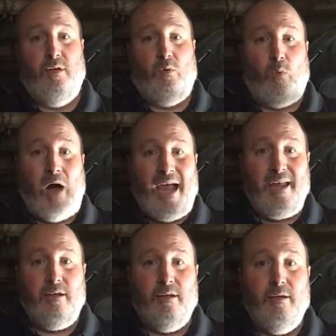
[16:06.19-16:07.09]
Why?
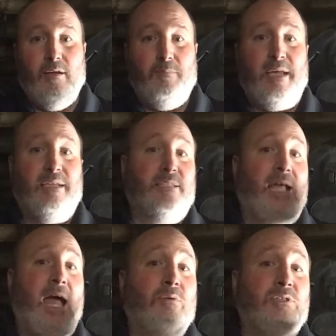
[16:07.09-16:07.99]
Because the
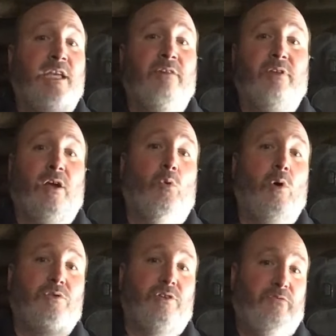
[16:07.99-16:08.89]
guy was given a
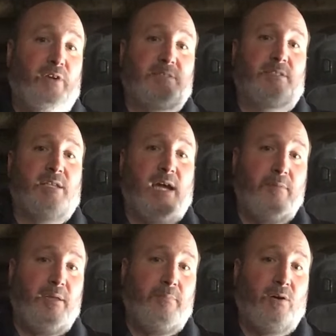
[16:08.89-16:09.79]
quote to fix the
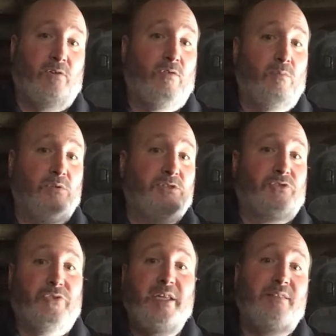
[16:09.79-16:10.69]
timing belt of almost
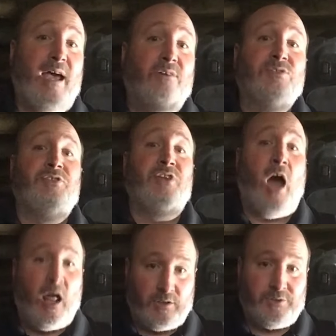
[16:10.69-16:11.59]

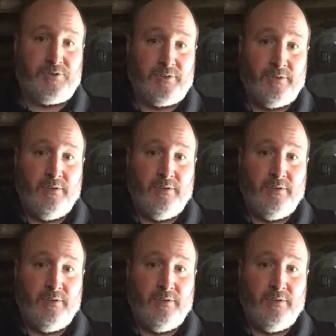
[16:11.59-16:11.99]
$3,000